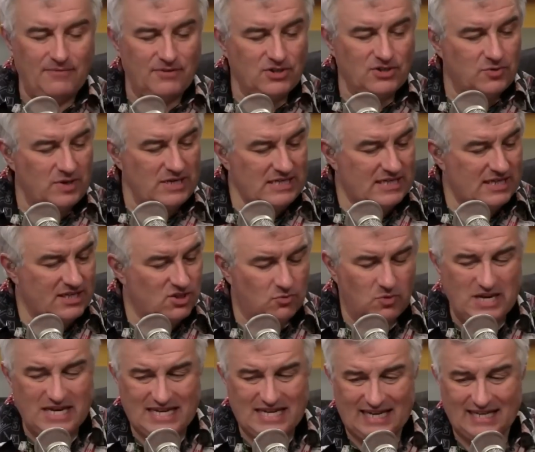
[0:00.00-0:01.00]
for Twit This
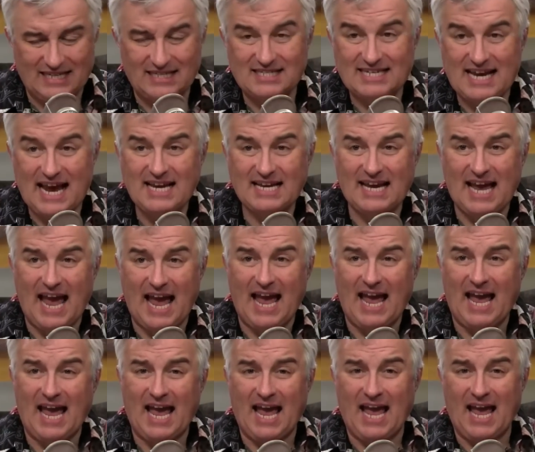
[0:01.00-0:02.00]
Week in Tech,
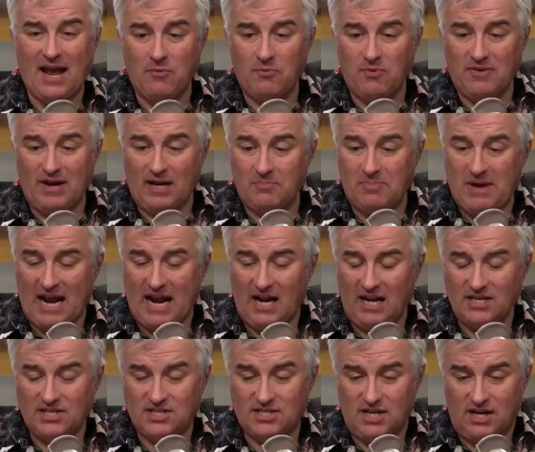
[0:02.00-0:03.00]
and we've got a
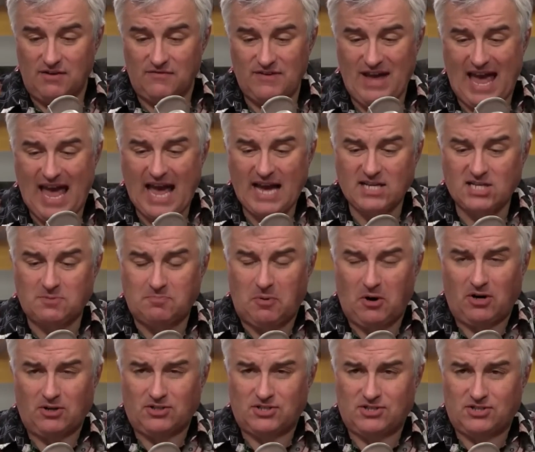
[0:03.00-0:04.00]
panelist of
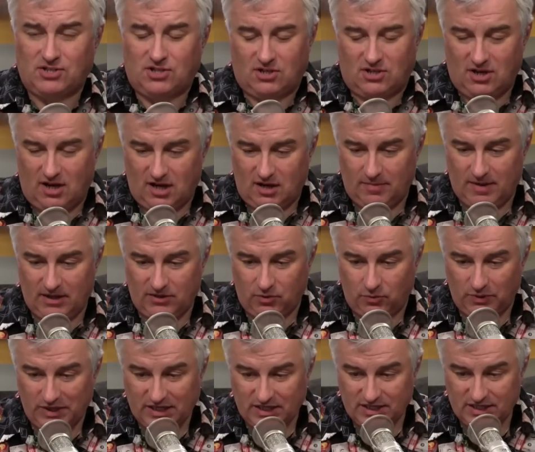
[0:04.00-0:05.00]
experts to talk about the
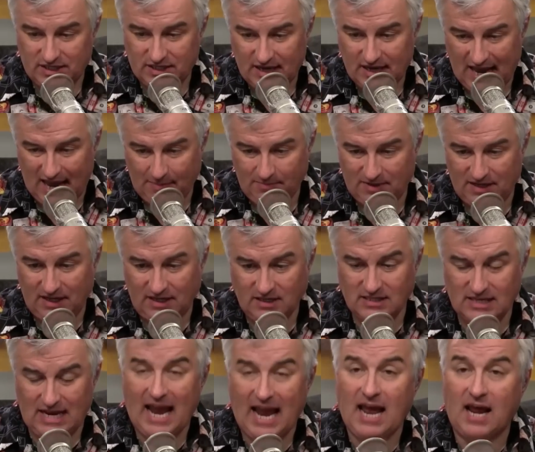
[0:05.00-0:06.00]
week's
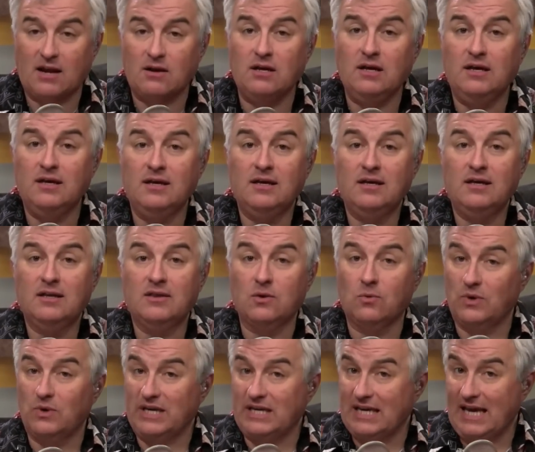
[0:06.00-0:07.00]
happenings and the
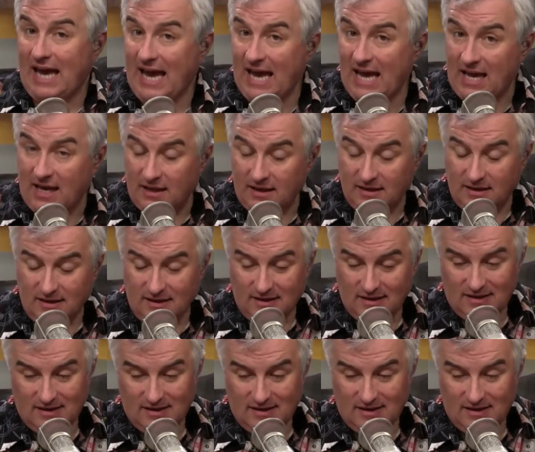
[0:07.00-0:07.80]
week ahead,